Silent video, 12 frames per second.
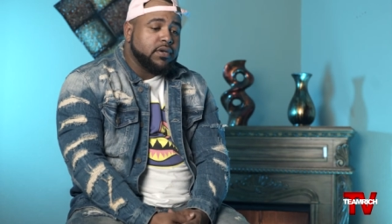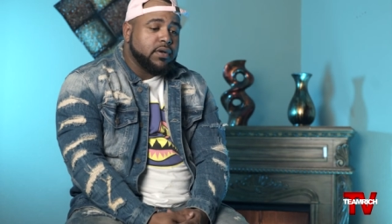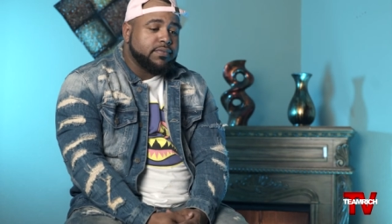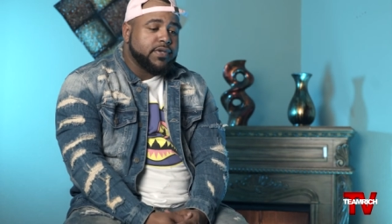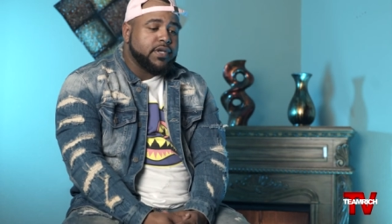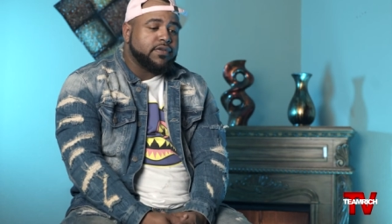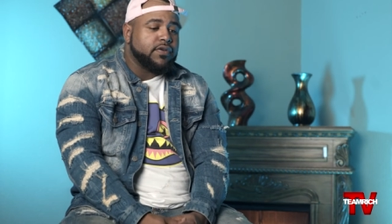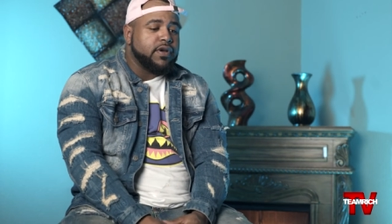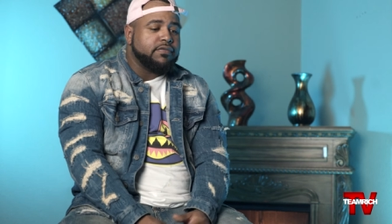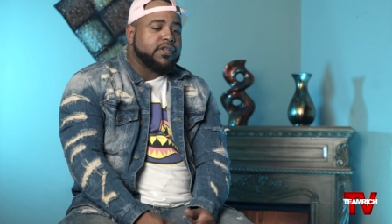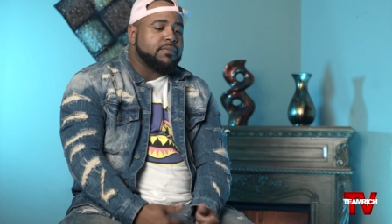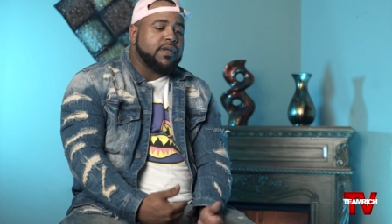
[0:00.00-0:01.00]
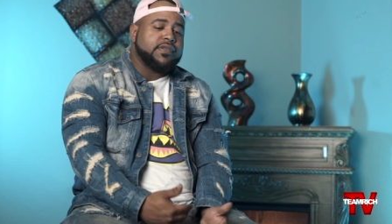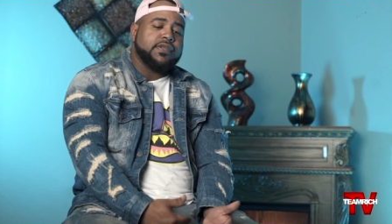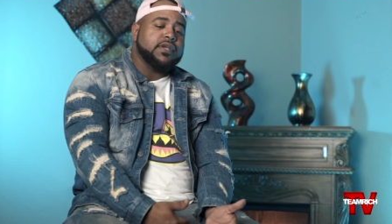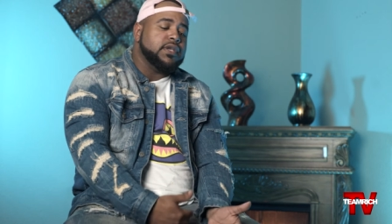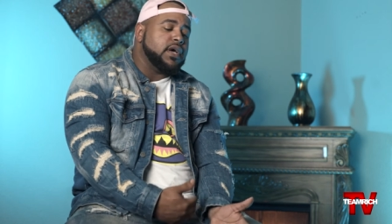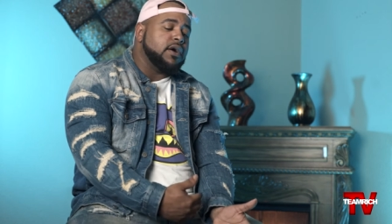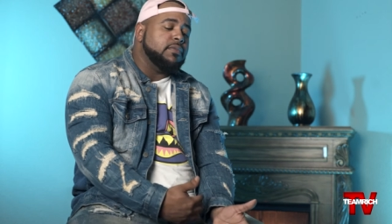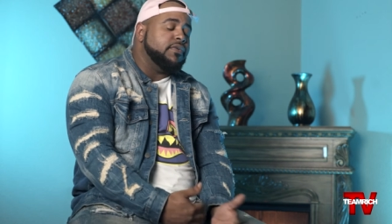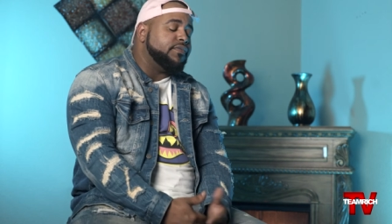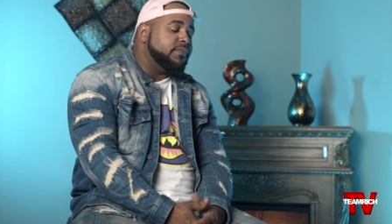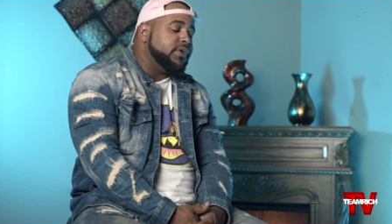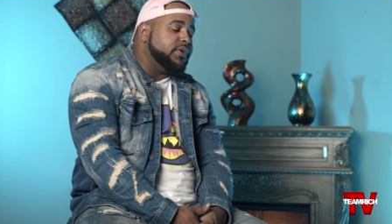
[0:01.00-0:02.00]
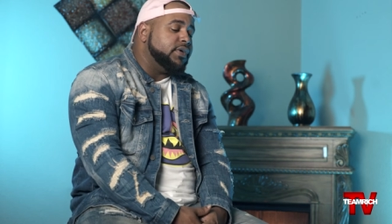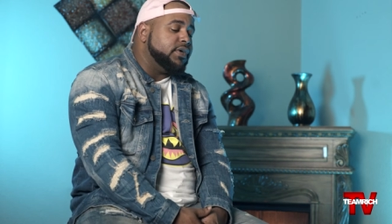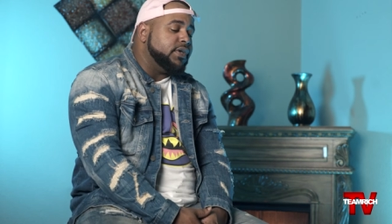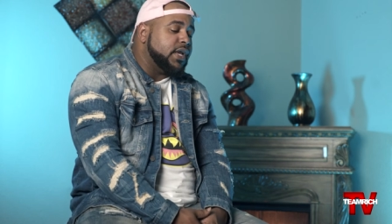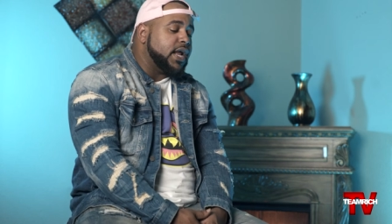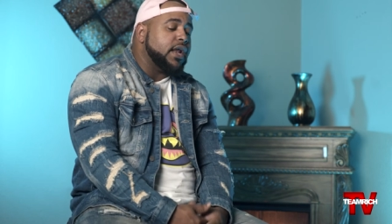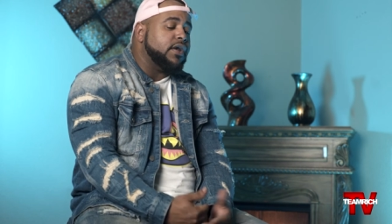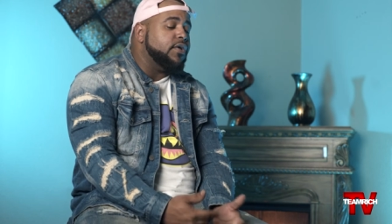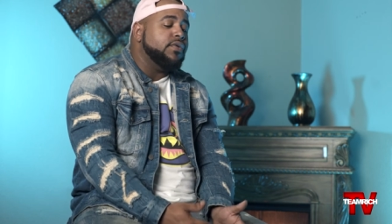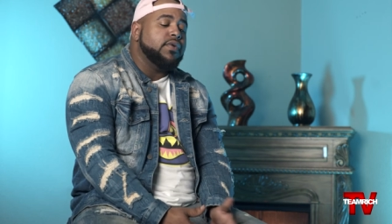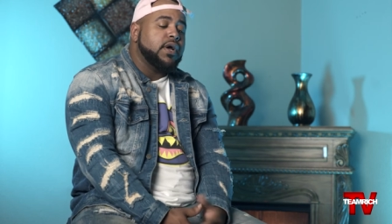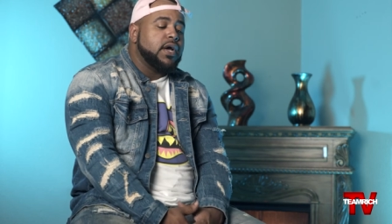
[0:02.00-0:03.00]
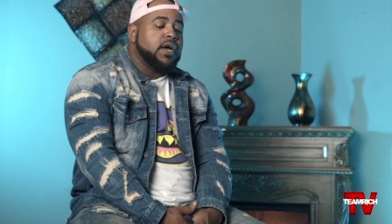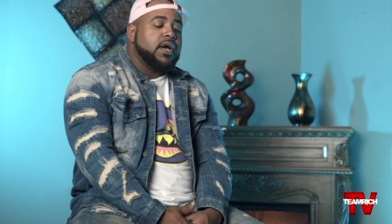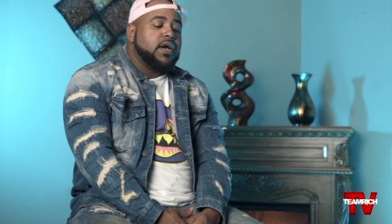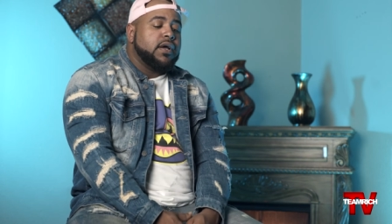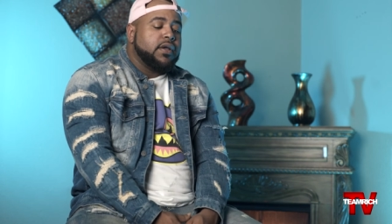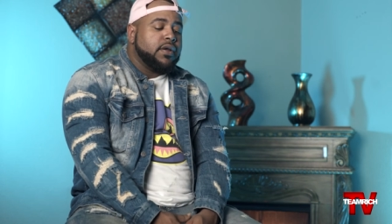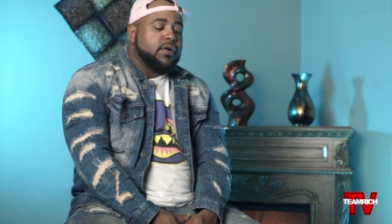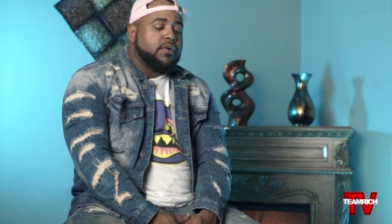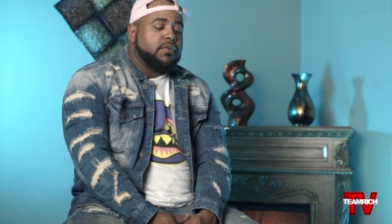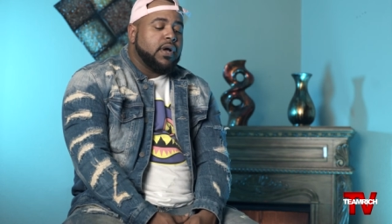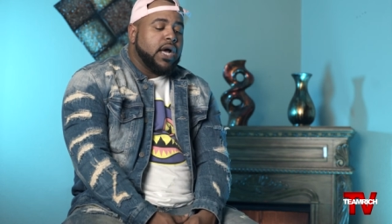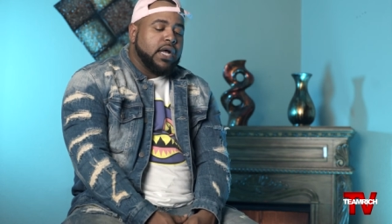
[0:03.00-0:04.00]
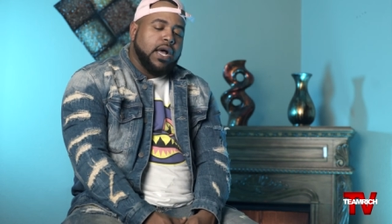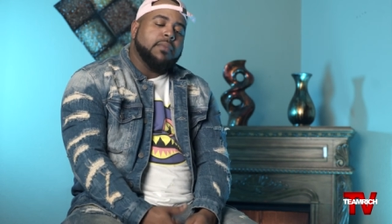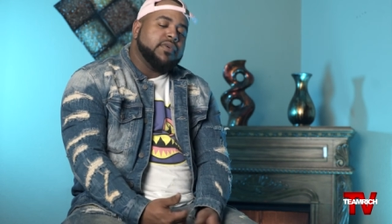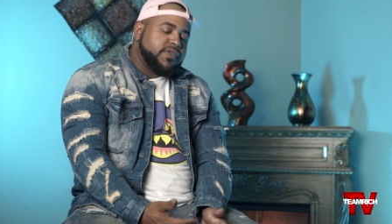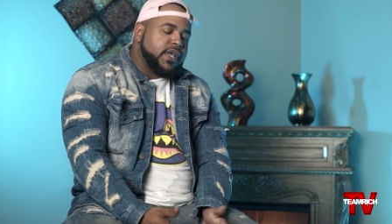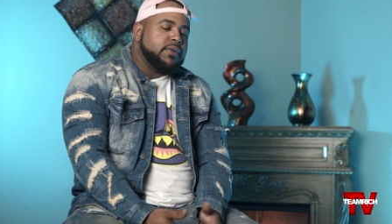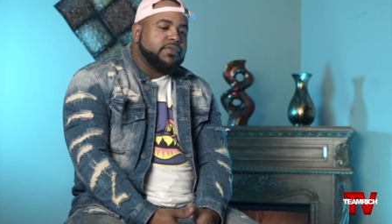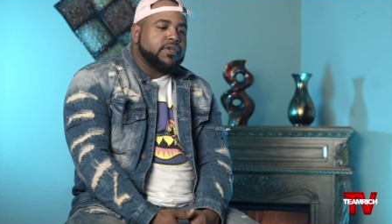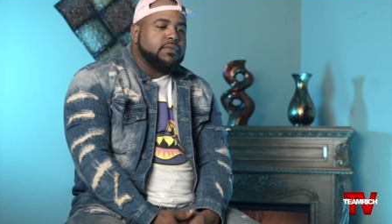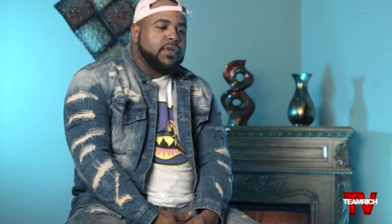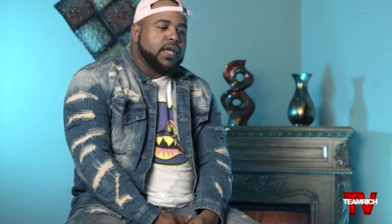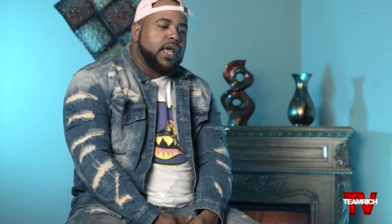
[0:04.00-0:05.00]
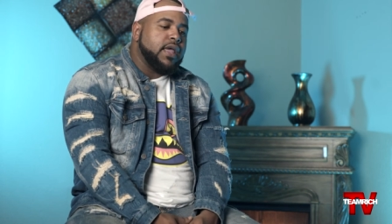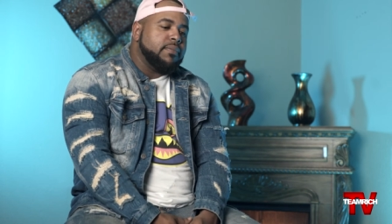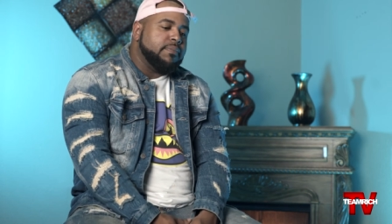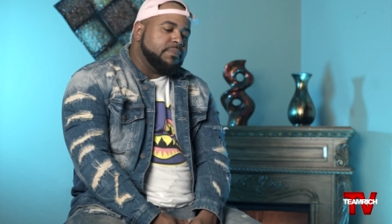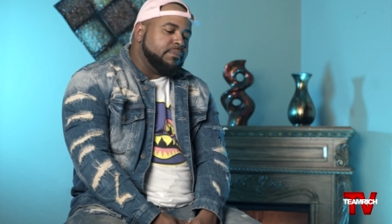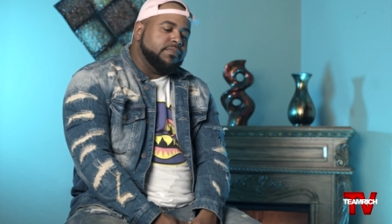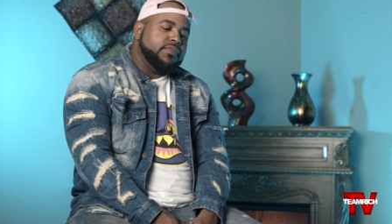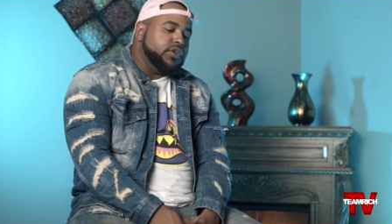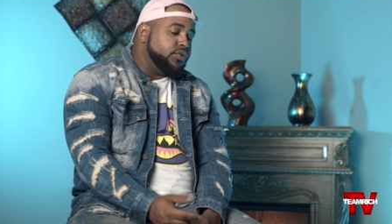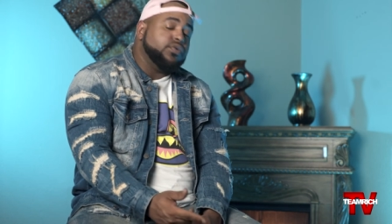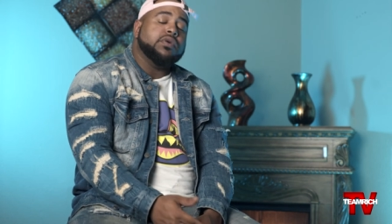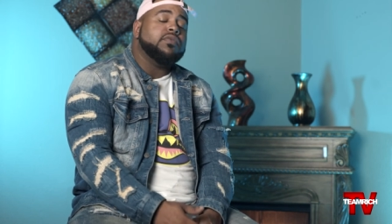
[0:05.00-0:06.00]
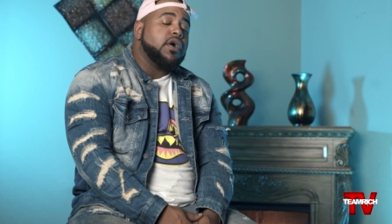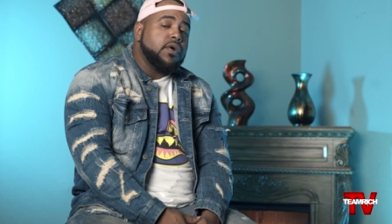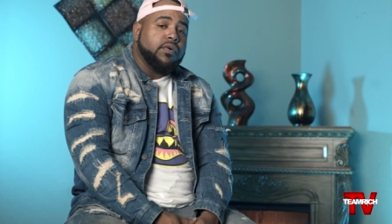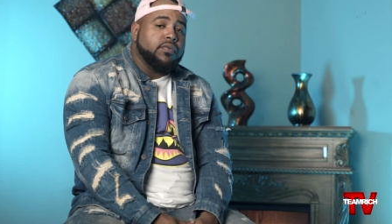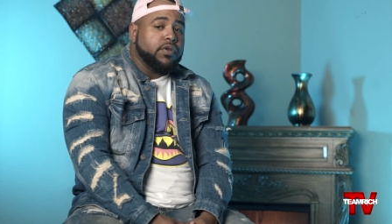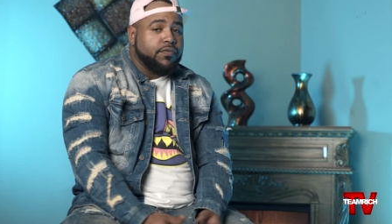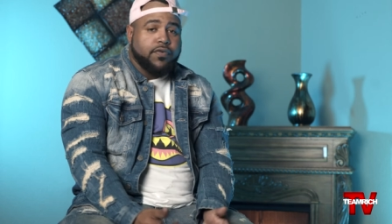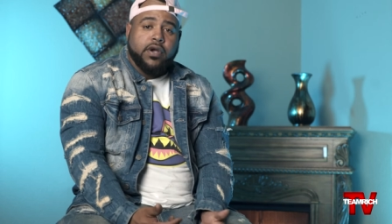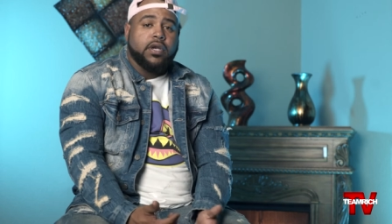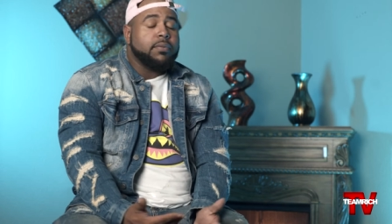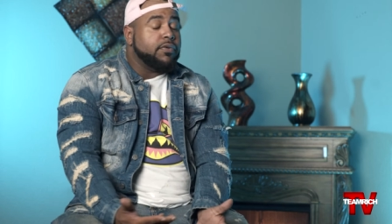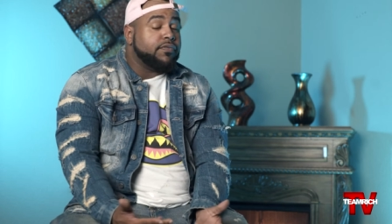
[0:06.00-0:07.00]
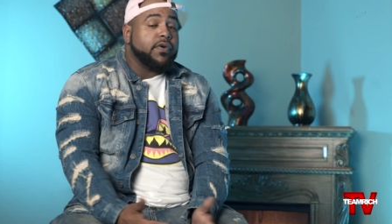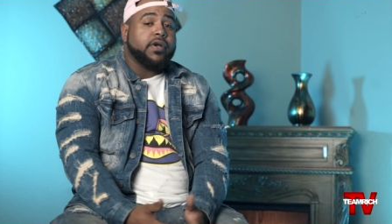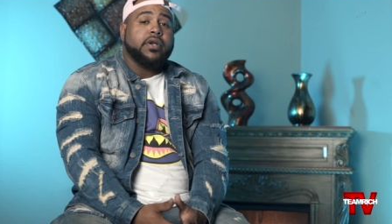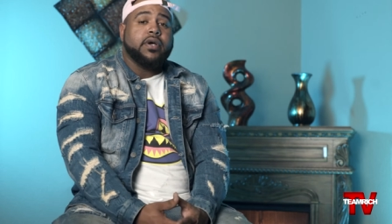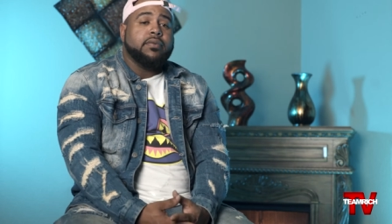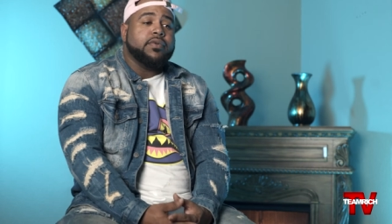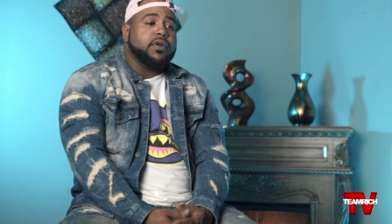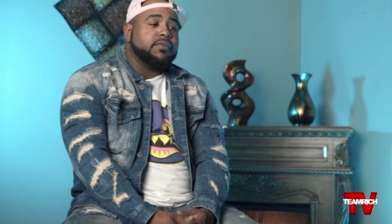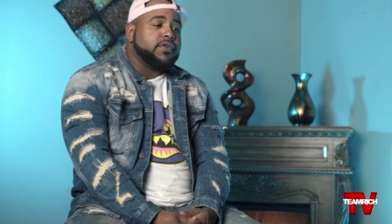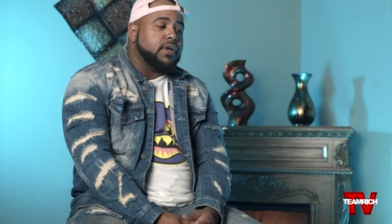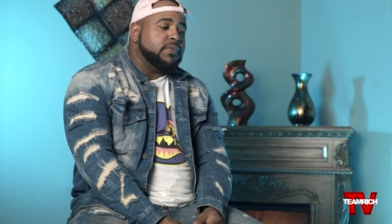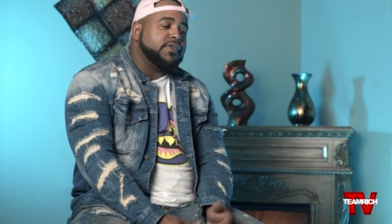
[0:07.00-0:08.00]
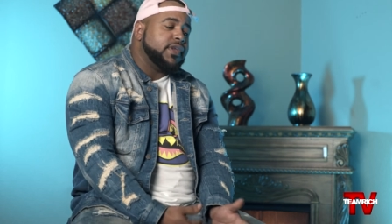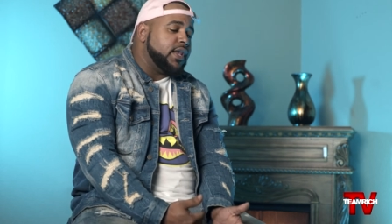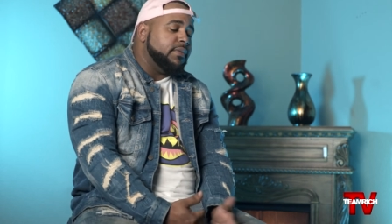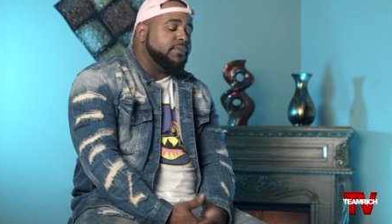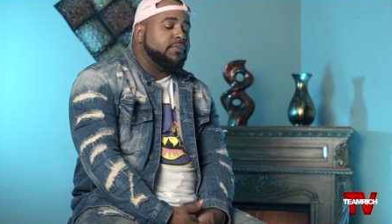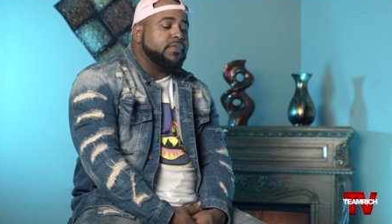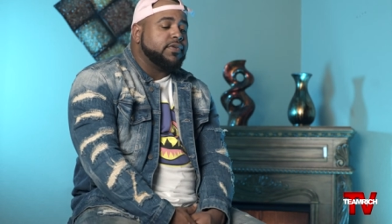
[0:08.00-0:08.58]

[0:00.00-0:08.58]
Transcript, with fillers: You know what I'm saying? So every time I see a little homie from the hood that I know, you know, I, I'm going to tell him something like, hey, you're doing wrong. When you're fucking up, you're fucking up. You know what I'm saying? I'm going to tell him.